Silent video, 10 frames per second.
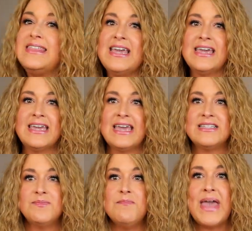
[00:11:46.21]
think
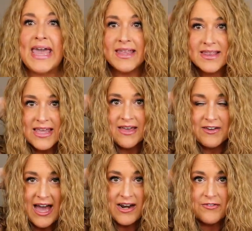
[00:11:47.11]
it's mainly
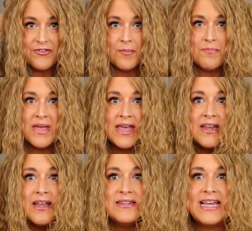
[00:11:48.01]
kind of from
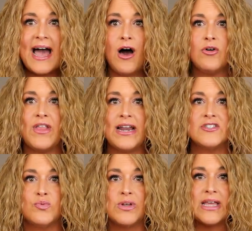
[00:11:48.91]
mid down that
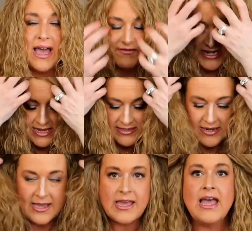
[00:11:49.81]
it's really heavy
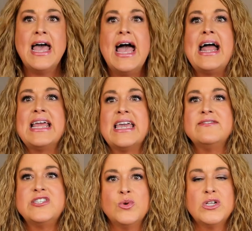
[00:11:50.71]
density, and it
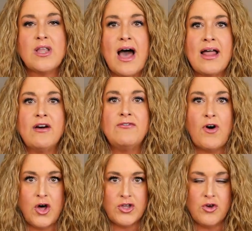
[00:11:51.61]
gives you a lot of
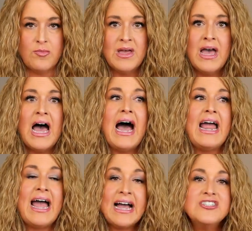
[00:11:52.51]
volume.
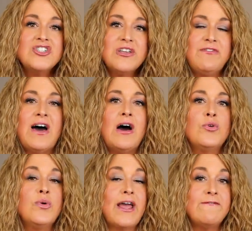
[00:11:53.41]
I actually
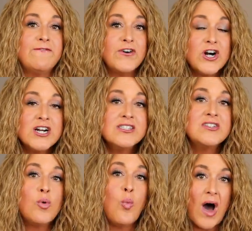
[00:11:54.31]
found when I
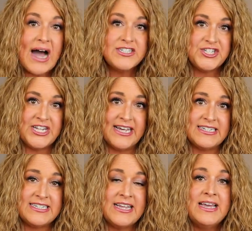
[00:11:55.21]
first washed
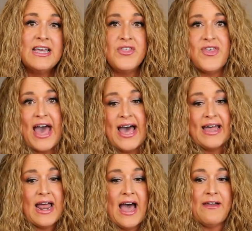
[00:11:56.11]
it
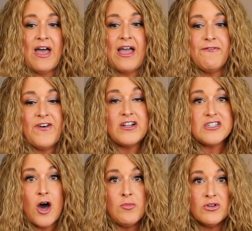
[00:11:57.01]
that I
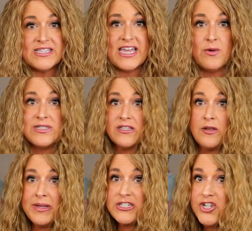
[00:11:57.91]
felt almost like it was a
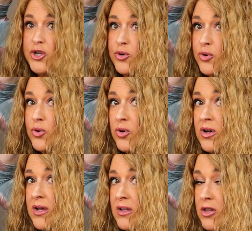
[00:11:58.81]
little bit too
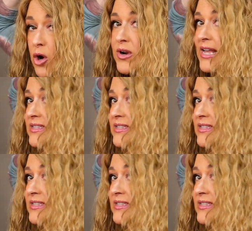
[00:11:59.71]
low